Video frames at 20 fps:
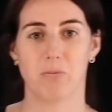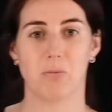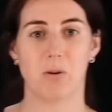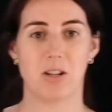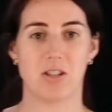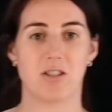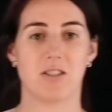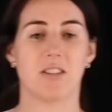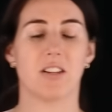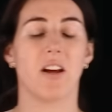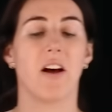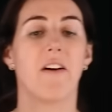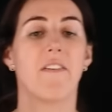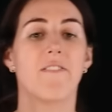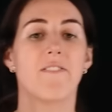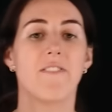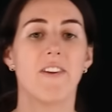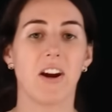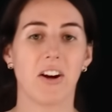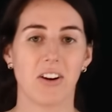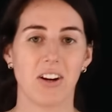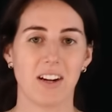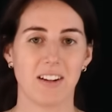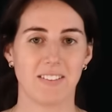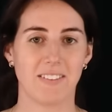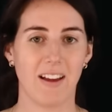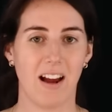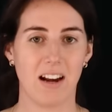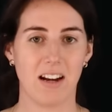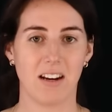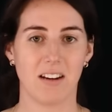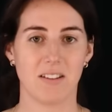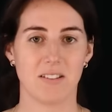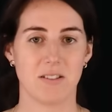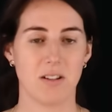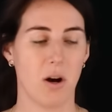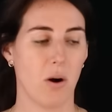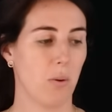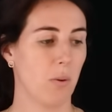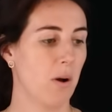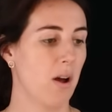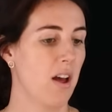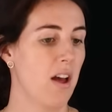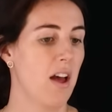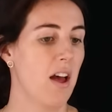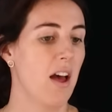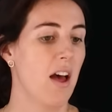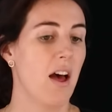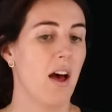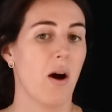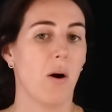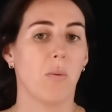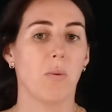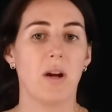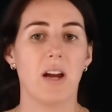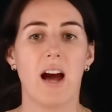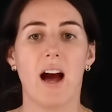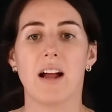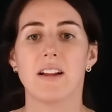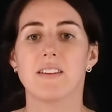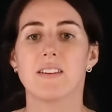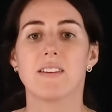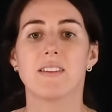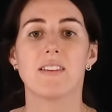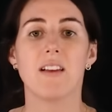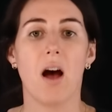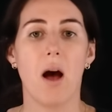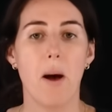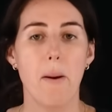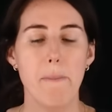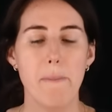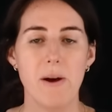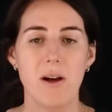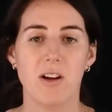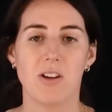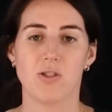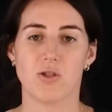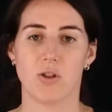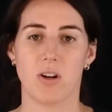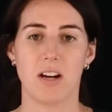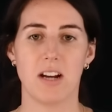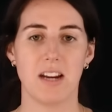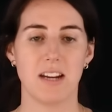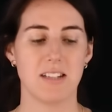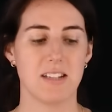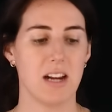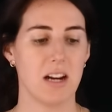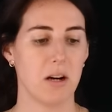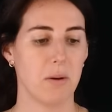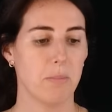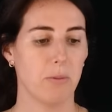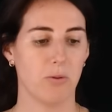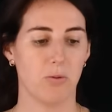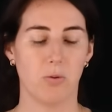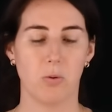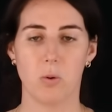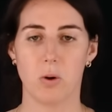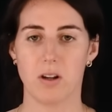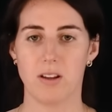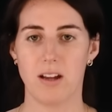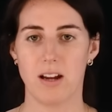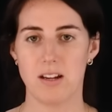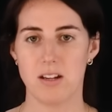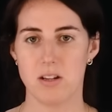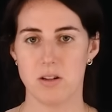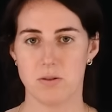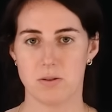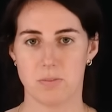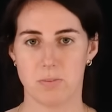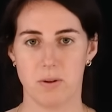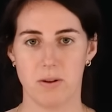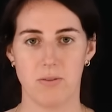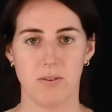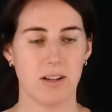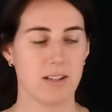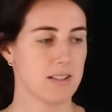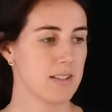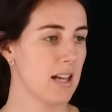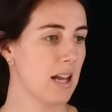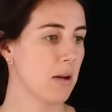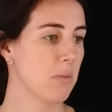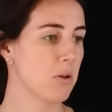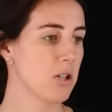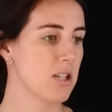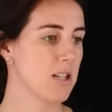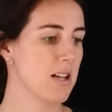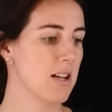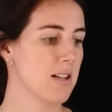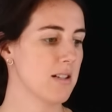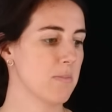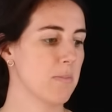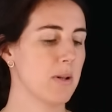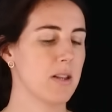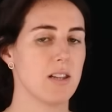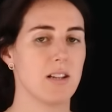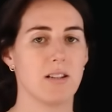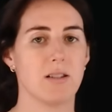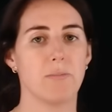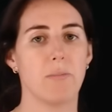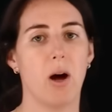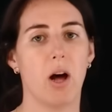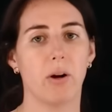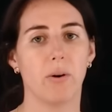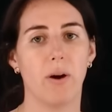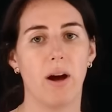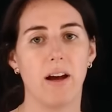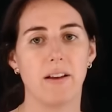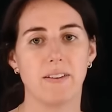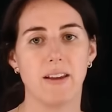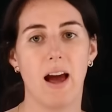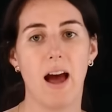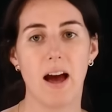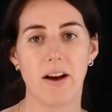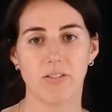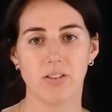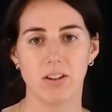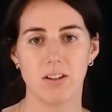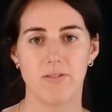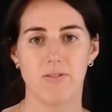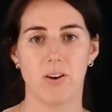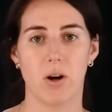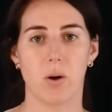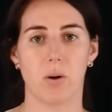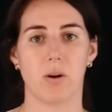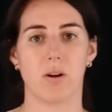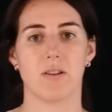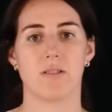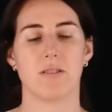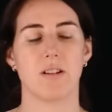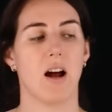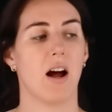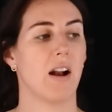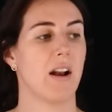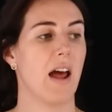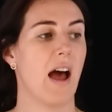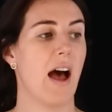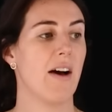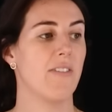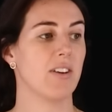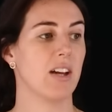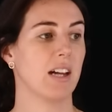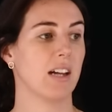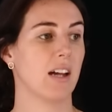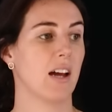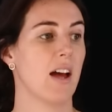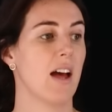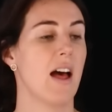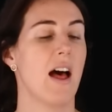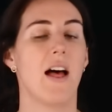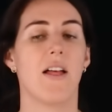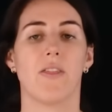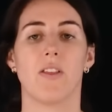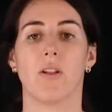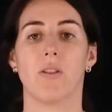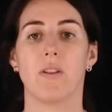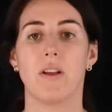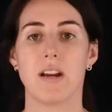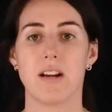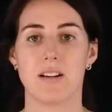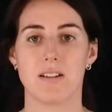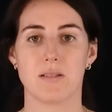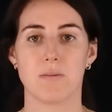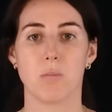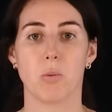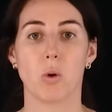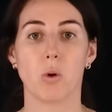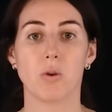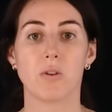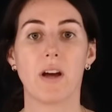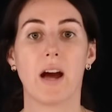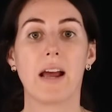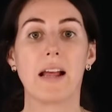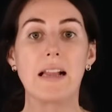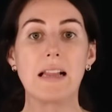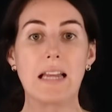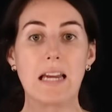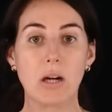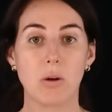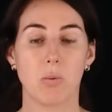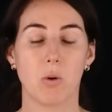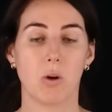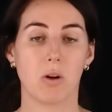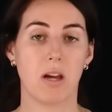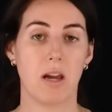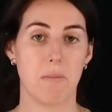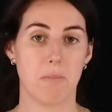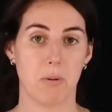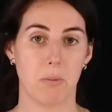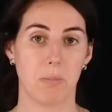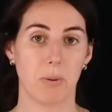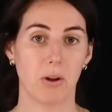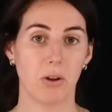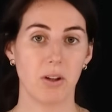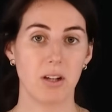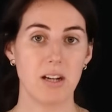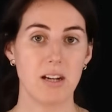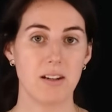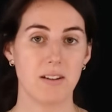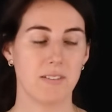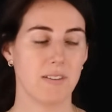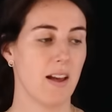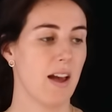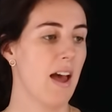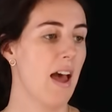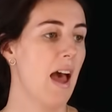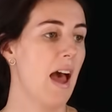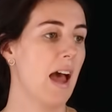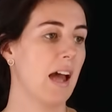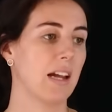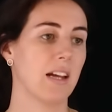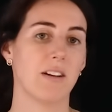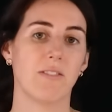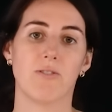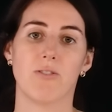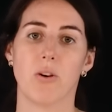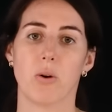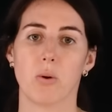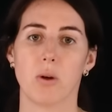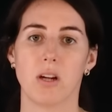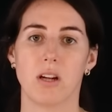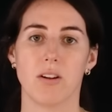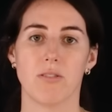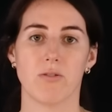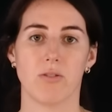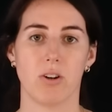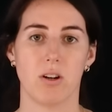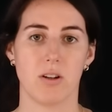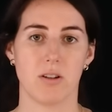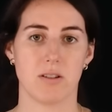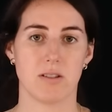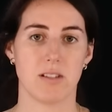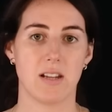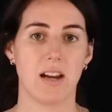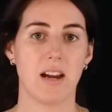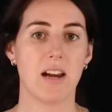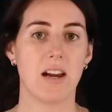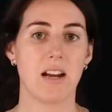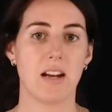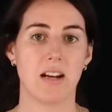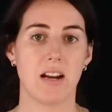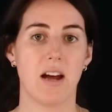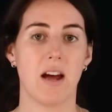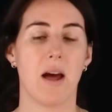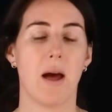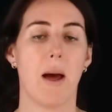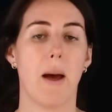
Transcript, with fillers: which is very exciting. So we had some training data before that used previous languages, but this model has heavily focused on having the latest multilingual capabilities and can fully converse in